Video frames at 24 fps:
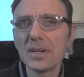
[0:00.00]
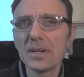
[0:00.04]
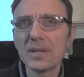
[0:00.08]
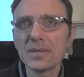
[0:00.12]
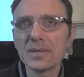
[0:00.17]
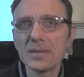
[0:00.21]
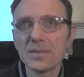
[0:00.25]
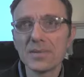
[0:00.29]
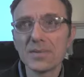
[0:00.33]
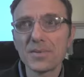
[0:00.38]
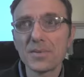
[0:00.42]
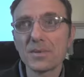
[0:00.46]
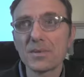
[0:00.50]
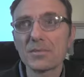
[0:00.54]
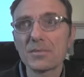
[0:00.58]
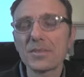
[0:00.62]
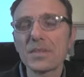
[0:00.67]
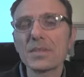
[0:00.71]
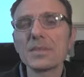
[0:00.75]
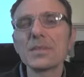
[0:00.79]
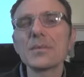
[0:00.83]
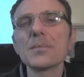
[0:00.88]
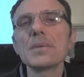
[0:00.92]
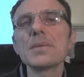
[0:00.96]
some sort of
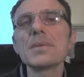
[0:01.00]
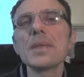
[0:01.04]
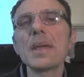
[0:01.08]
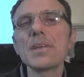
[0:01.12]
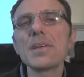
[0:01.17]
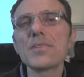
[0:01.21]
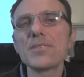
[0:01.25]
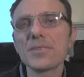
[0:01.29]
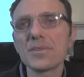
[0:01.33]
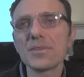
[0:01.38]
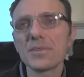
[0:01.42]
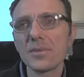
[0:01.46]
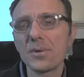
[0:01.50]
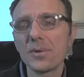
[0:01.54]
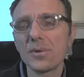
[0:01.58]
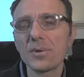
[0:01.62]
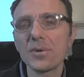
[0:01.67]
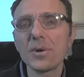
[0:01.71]
intimidation or